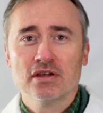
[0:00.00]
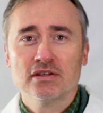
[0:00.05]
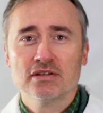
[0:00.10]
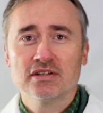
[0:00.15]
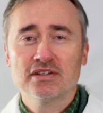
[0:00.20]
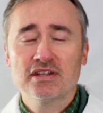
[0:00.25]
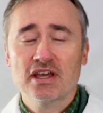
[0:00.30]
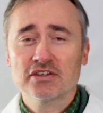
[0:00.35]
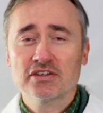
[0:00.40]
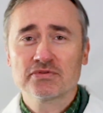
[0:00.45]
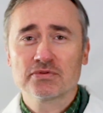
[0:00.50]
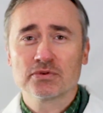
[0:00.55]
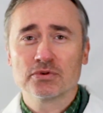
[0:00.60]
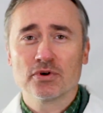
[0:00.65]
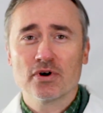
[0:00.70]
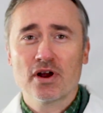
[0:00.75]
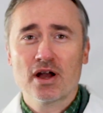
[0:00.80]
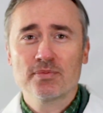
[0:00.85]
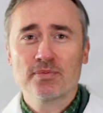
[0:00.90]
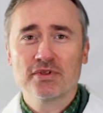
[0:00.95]
To test for
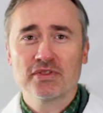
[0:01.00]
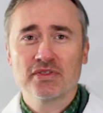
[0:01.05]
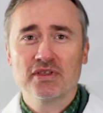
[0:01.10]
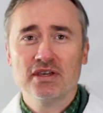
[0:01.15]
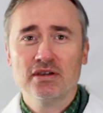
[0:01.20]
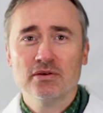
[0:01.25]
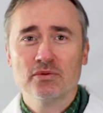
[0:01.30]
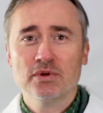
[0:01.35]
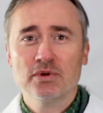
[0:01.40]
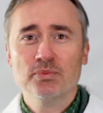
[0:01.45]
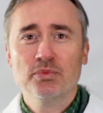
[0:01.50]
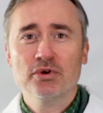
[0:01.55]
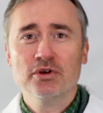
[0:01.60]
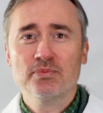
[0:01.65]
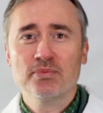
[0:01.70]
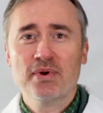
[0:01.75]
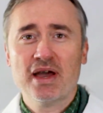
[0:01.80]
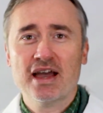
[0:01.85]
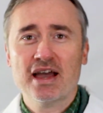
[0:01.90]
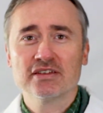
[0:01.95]
neuropathy, we
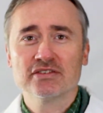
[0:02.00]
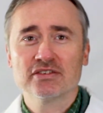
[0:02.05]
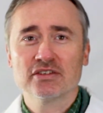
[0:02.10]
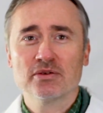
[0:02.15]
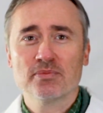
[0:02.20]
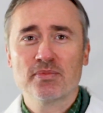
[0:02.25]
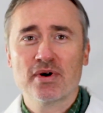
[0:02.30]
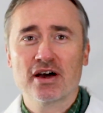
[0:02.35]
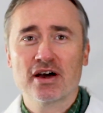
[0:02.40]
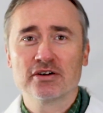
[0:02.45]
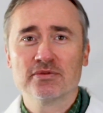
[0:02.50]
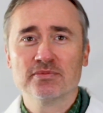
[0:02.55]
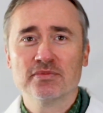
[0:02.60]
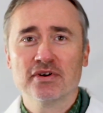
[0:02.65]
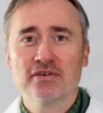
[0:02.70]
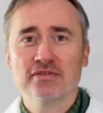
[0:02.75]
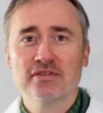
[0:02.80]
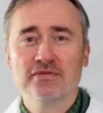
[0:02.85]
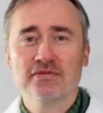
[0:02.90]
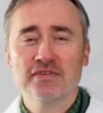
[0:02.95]
put pads on the bottom
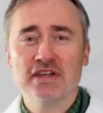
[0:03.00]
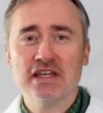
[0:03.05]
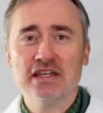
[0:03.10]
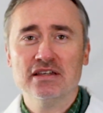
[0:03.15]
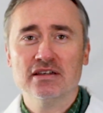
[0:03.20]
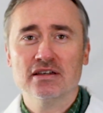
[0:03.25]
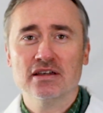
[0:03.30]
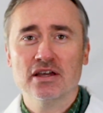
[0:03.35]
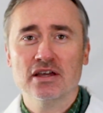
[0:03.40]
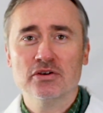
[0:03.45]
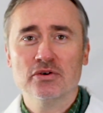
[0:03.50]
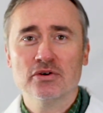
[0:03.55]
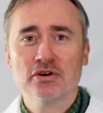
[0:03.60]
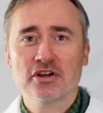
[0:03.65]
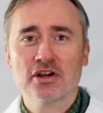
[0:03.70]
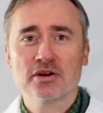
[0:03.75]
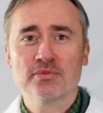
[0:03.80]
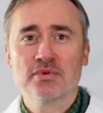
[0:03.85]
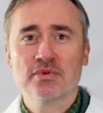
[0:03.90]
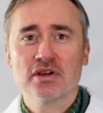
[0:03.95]
of the feet and
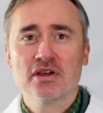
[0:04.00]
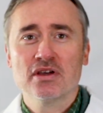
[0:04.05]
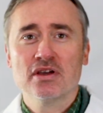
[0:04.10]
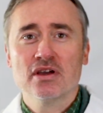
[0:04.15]
hook up